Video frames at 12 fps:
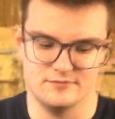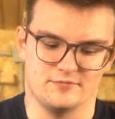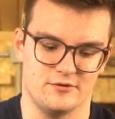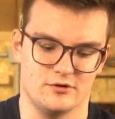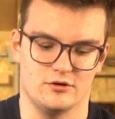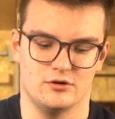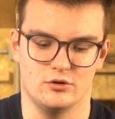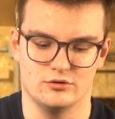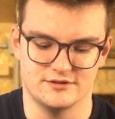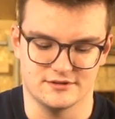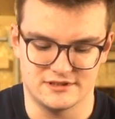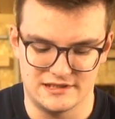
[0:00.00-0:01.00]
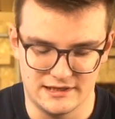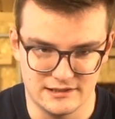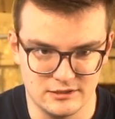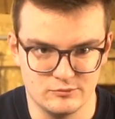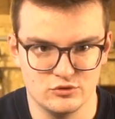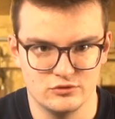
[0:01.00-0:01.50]
If the holes are
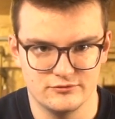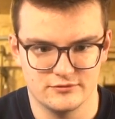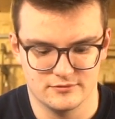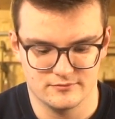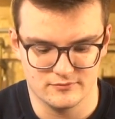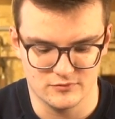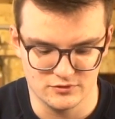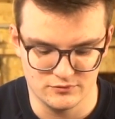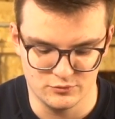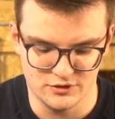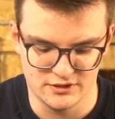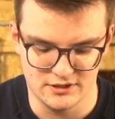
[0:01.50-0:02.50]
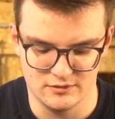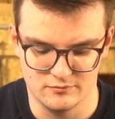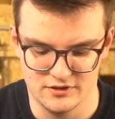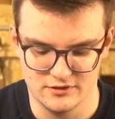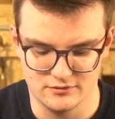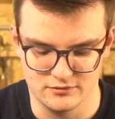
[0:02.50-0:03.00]
slightly moved, we can't
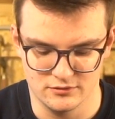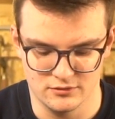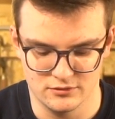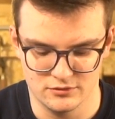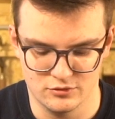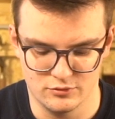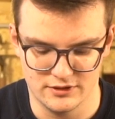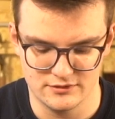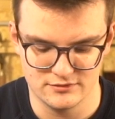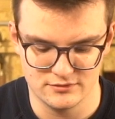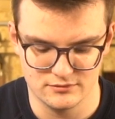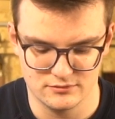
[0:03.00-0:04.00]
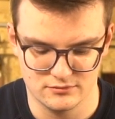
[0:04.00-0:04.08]
make a correct